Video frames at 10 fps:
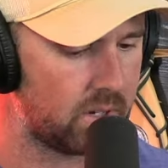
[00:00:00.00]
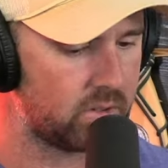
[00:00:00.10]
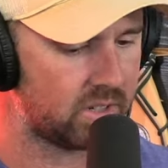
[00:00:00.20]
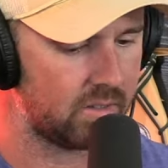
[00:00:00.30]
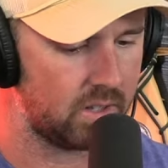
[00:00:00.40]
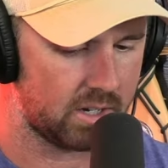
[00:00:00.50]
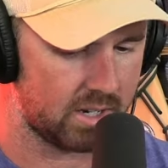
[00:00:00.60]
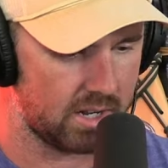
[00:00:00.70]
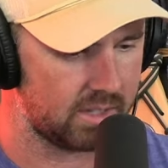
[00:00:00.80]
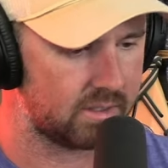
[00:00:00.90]
we used to have a lot of
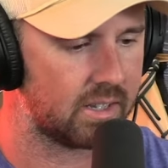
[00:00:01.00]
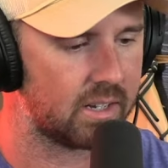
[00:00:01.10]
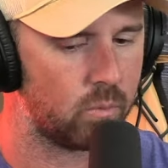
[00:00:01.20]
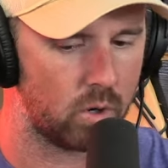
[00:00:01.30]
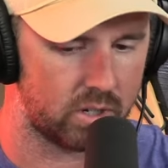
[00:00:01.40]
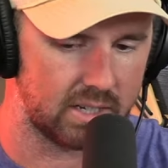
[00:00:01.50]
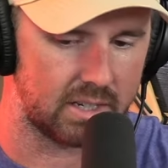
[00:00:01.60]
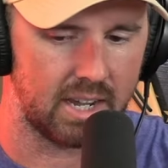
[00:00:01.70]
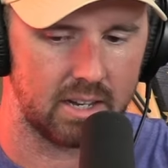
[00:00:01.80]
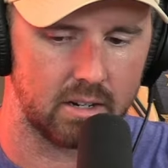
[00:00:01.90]
guides. They'd work in
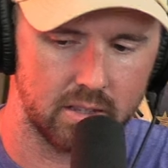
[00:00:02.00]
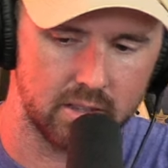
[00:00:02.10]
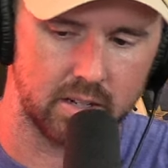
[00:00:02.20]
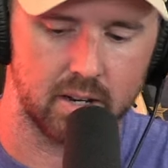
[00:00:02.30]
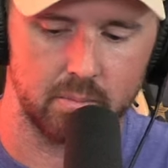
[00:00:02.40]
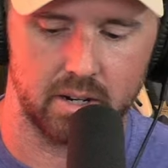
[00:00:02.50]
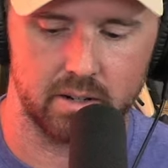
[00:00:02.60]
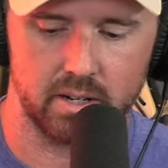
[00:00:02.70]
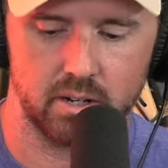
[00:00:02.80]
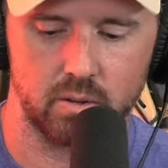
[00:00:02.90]
Canada and then they'd come
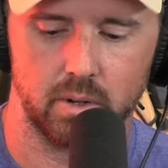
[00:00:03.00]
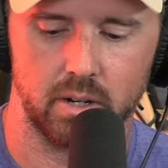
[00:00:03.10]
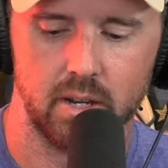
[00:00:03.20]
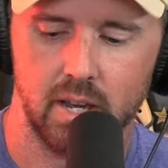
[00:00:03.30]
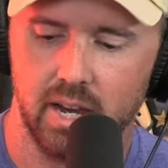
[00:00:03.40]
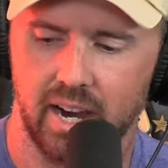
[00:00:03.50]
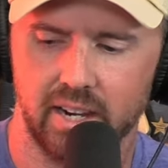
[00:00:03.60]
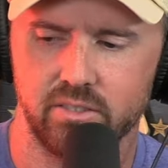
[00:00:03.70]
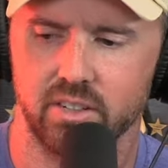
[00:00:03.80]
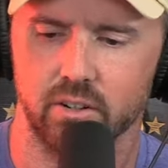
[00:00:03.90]
down here. But I
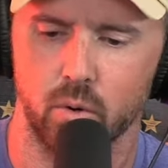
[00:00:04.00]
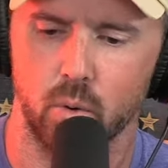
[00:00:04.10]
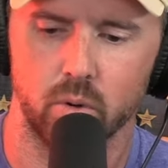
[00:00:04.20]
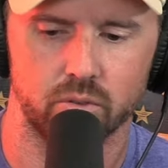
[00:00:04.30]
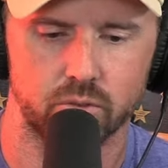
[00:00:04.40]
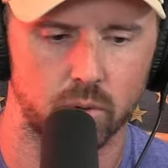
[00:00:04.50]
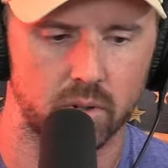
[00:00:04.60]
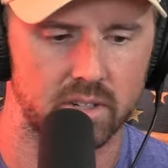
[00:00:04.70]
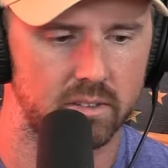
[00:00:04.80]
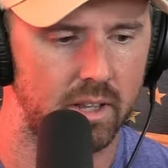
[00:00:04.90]
used to hear horror
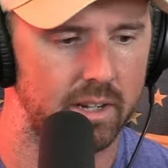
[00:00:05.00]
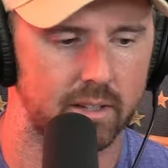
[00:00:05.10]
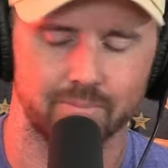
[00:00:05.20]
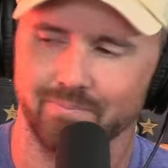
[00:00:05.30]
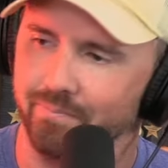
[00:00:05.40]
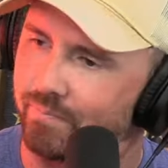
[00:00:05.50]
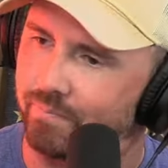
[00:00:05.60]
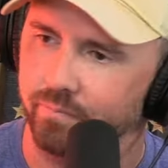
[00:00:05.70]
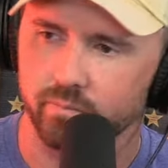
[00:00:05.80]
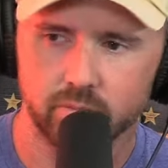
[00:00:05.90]
stories like
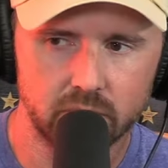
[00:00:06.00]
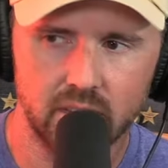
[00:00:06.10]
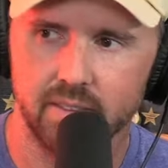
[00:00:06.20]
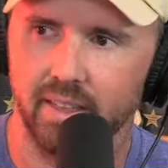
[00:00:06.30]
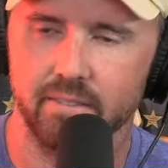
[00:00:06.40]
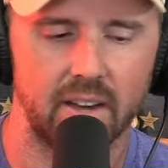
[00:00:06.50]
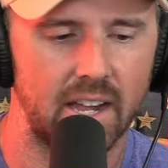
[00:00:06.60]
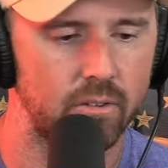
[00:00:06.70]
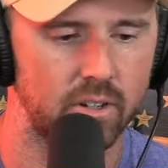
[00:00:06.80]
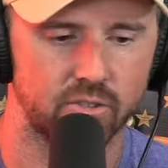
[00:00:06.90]
they
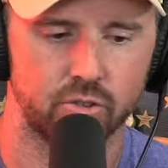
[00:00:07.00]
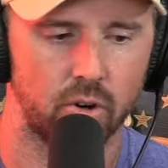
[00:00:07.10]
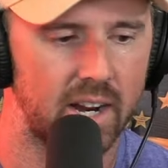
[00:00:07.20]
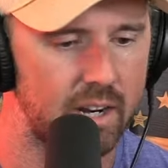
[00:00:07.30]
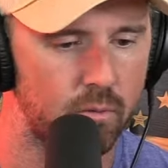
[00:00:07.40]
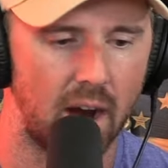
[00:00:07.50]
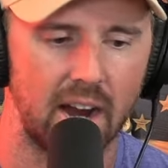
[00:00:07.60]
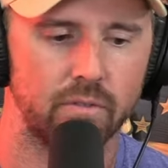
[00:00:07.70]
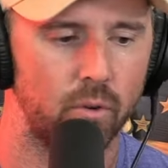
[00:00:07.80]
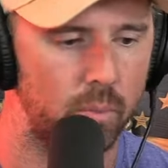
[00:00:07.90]
found a stray
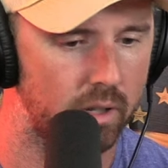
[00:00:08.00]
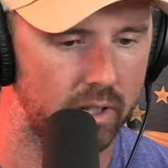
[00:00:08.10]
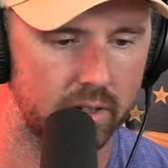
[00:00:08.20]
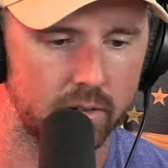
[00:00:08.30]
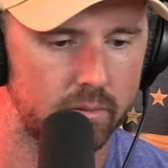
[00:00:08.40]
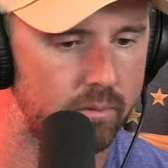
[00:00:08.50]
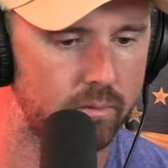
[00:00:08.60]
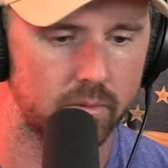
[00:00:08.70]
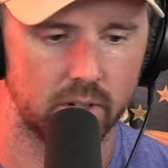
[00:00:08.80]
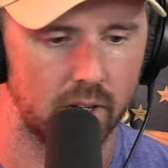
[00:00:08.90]
rifle bullet,
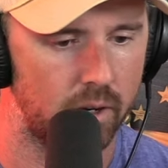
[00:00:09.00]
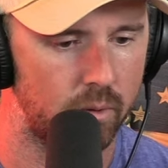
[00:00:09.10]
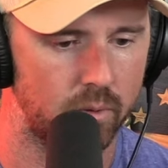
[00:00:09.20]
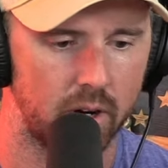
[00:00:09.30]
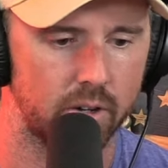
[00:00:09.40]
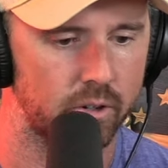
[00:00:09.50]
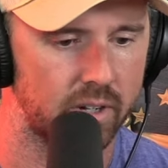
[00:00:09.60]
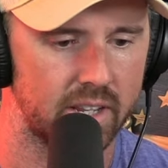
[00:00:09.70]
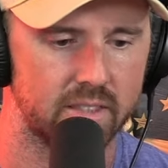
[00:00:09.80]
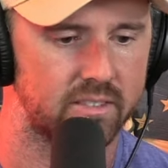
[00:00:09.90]
you know,
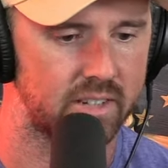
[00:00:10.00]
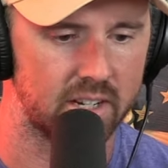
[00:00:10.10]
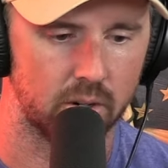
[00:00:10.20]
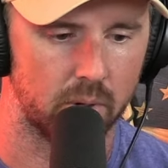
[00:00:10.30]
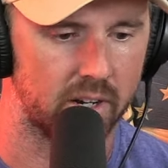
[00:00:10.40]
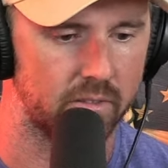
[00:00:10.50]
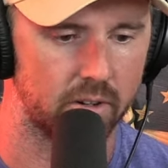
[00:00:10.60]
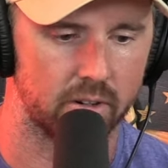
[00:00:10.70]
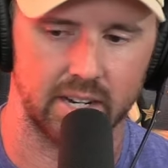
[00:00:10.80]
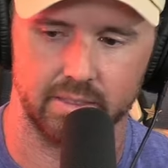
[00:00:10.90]
underneath a seat or
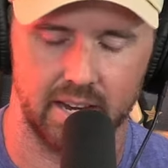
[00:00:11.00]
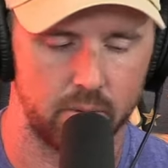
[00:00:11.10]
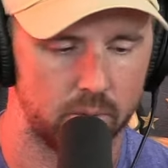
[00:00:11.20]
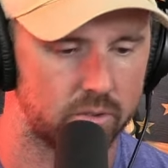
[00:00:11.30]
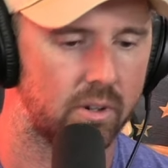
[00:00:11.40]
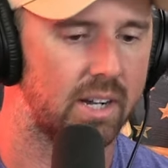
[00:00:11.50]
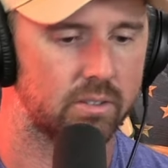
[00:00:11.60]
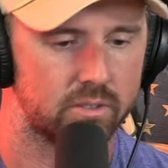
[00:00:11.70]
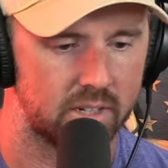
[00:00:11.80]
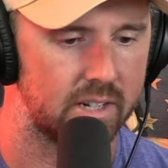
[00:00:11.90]
whatever, and that was
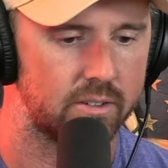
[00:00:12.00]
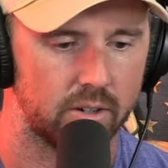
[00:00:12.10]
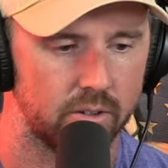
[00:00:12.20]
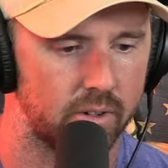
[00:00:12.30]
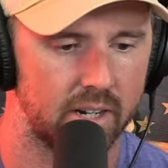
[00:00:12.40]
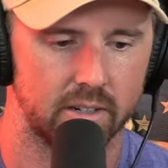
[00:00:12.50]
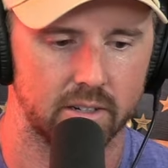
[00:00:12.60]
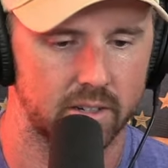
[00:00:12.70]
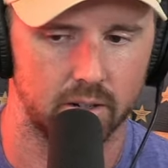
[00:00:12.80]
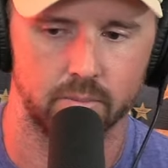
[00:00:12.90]
grounds to yep. get turned around
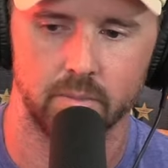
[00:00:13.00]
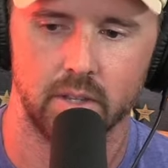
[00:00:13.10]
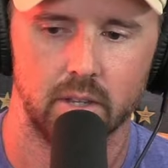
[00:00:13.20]
and you know,